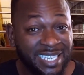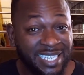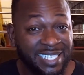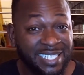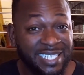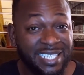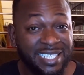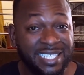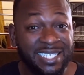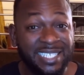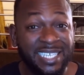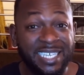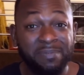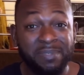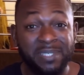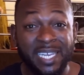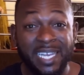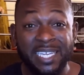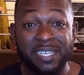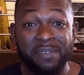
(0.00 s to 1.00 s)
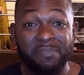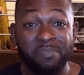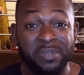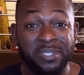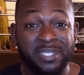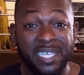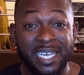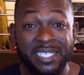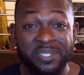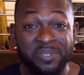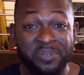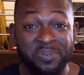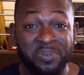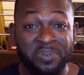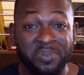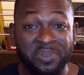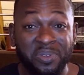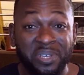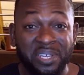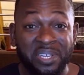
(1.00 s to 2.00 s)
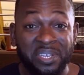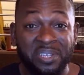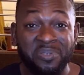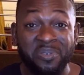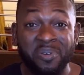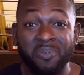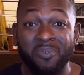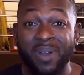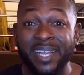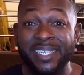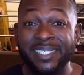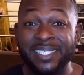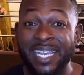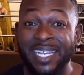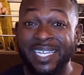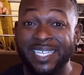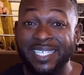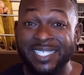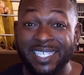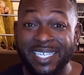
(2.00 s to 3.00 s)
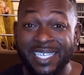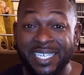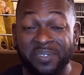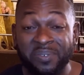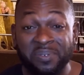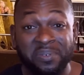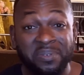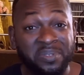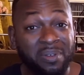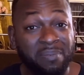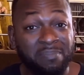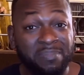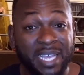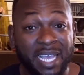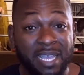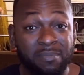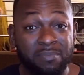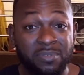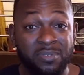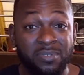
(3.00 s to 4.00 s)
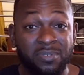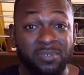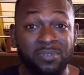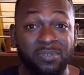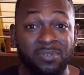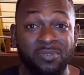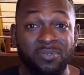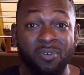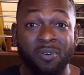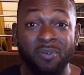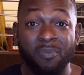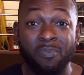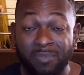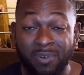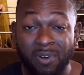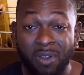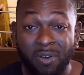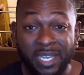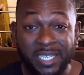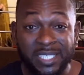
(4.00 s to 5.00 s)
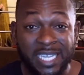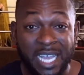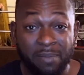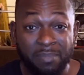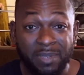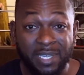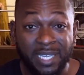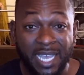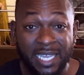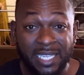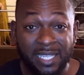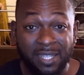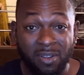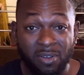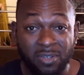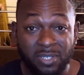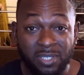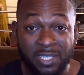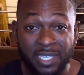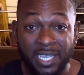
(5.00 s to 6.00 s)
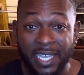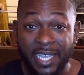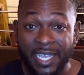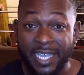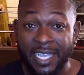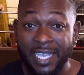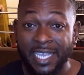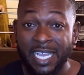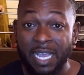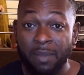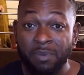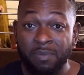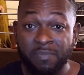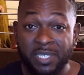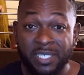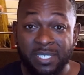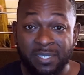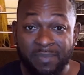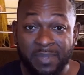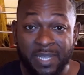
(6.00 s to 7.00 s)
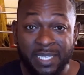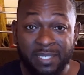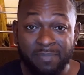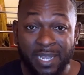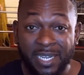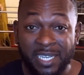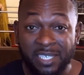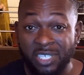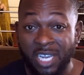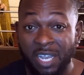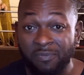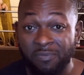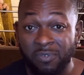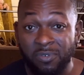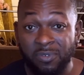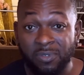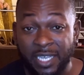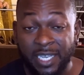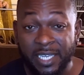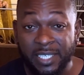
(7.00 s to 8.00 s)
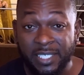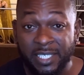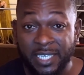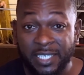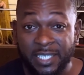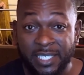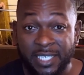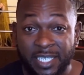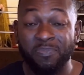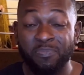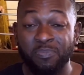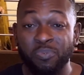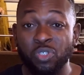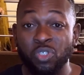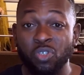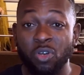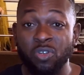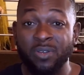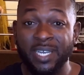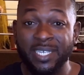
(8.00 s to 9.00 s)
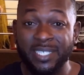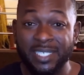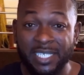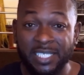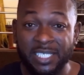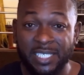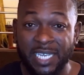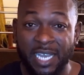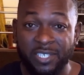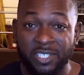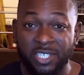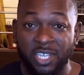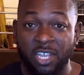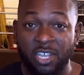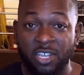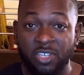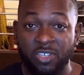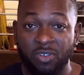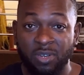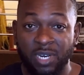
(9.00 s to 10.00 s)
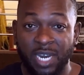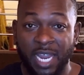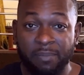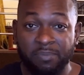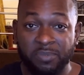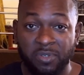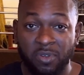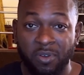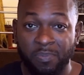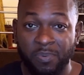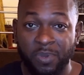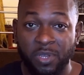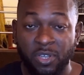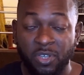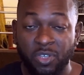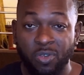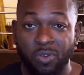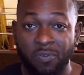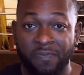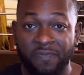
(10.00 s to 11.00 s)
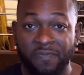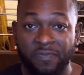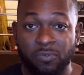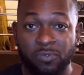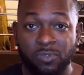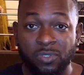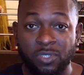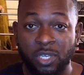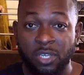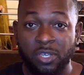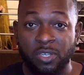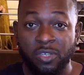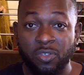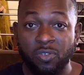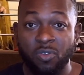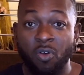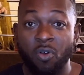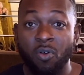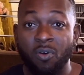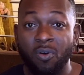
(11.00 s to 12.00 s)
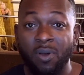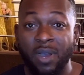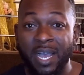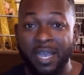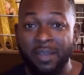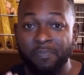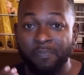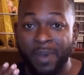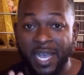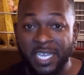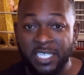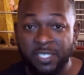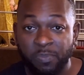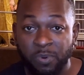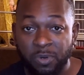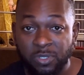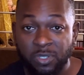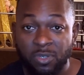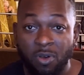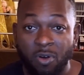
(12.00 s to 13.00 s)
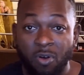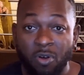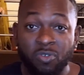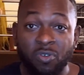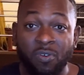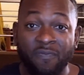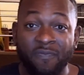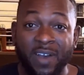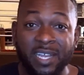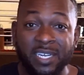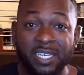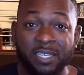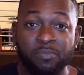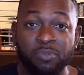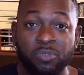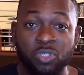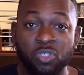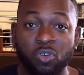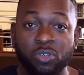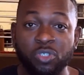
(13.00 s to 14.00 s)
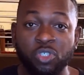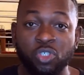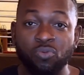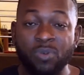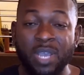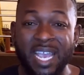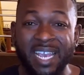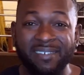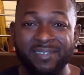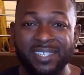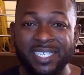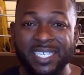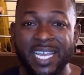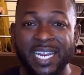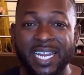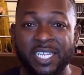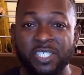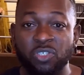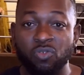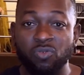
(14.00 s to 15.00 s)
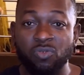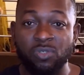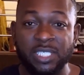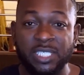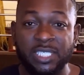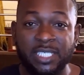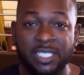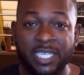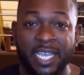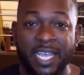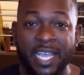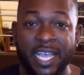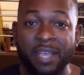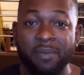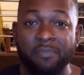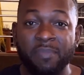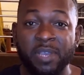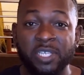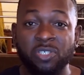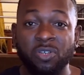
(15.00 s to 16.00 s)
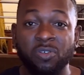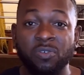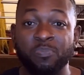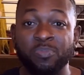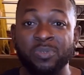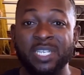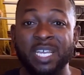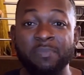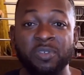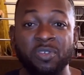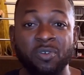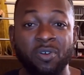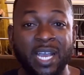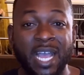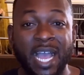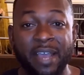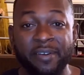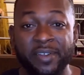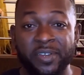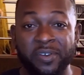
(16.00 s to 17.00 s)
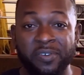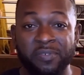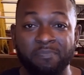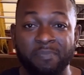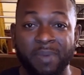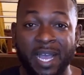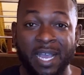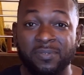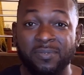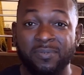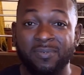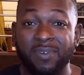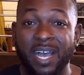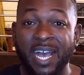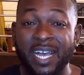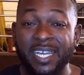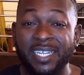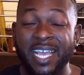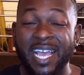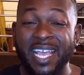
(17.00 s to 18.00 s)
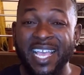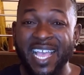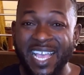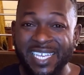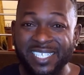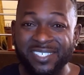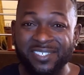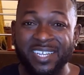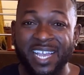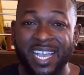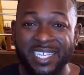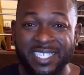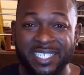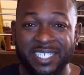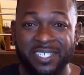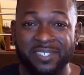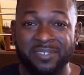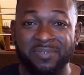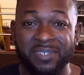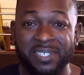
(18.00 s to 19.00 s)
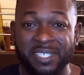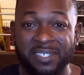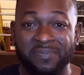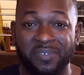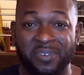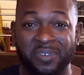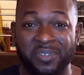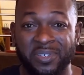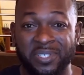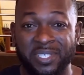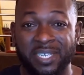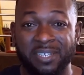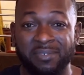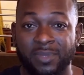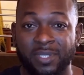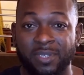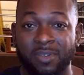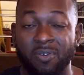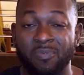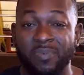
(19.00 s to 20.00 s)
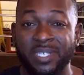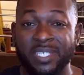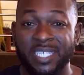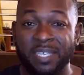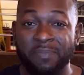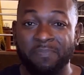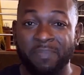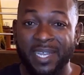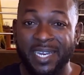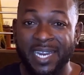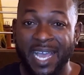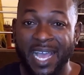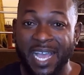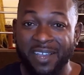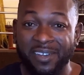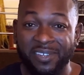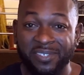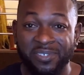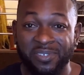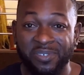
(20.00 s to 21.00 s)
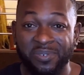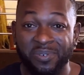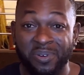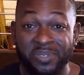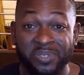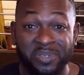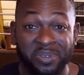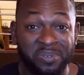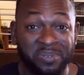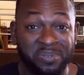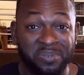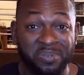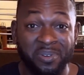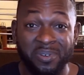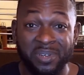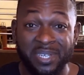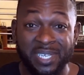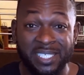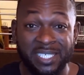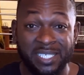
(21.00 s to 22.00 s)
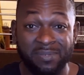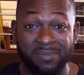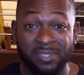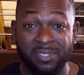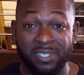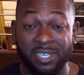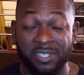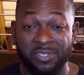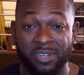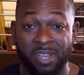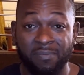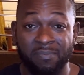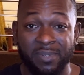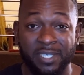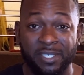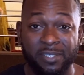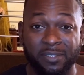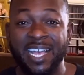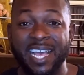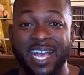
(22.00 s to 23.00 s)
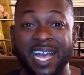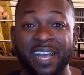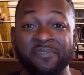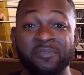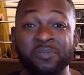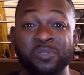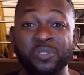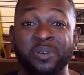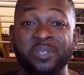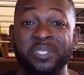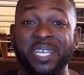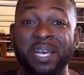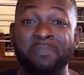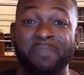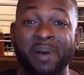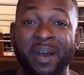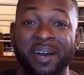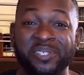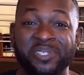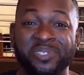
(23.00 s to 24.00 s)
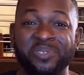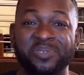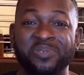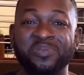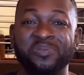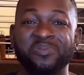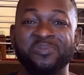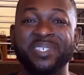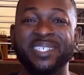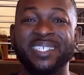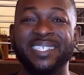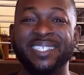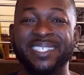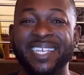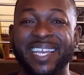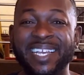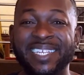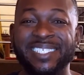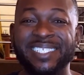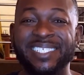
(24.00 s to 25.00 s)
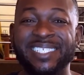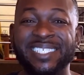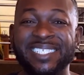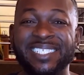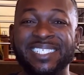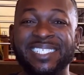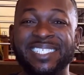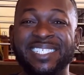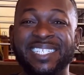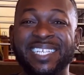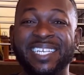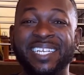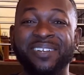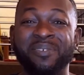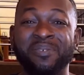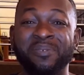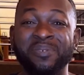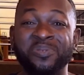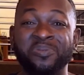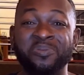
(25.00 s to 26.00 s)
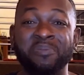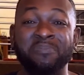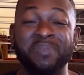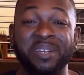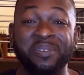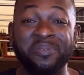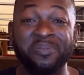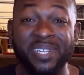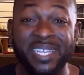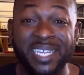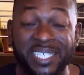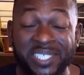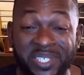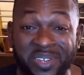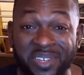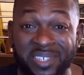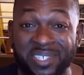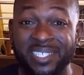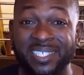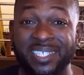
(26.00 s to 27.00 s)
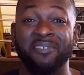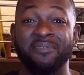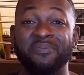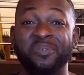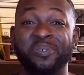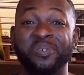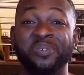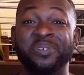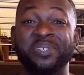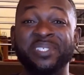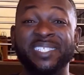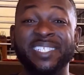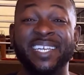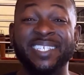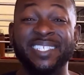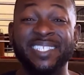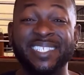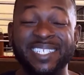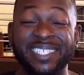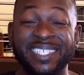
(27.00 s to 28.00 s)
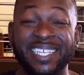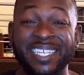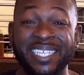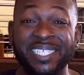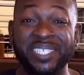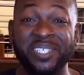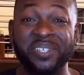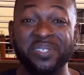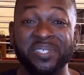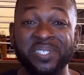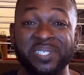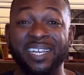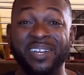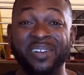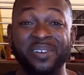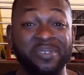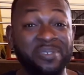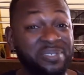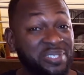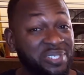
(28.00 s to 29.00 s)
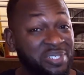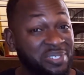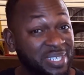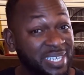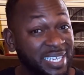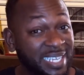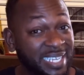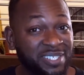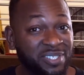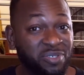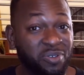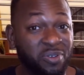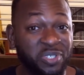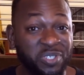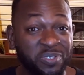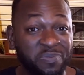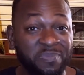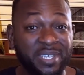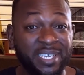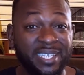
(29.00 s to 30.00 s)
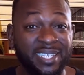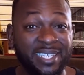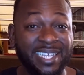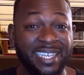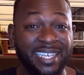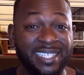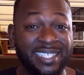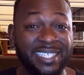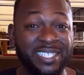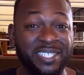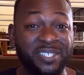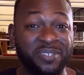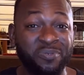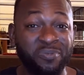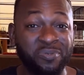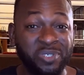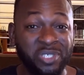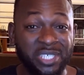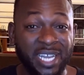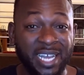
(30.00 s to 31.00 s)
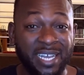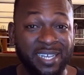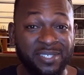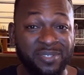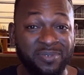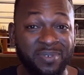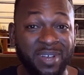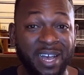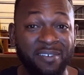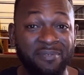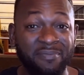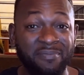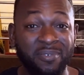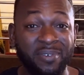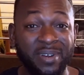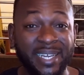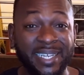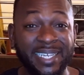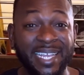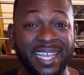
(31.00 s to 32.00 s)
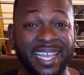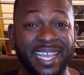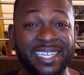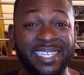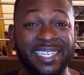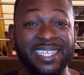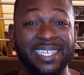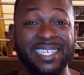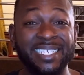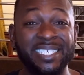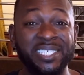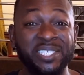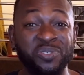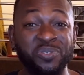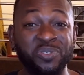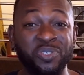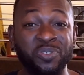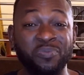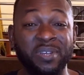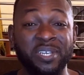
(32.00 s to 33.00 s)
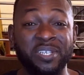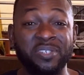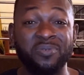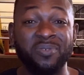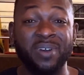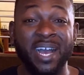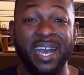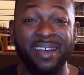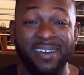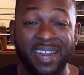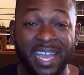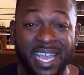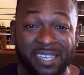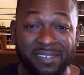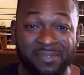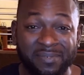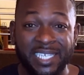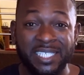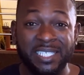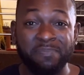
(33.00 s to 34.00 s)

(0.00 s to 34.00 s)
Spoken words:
This is especially important to don't go and check it in, or sometimes your luggage can get lost. It can be misplaced by the travel agency. Put all your essentials, your laptop, your phone, your passport, all your valuables, your jewelry, electronics. Make sure you put them in your carry-on bag to add extra security for yourself. Always keep an eye on your luggages when you're traveling. Have you thought about researching the custom regulations for your destination country? Trust me, it is crucial to avoid any issues when you arrive.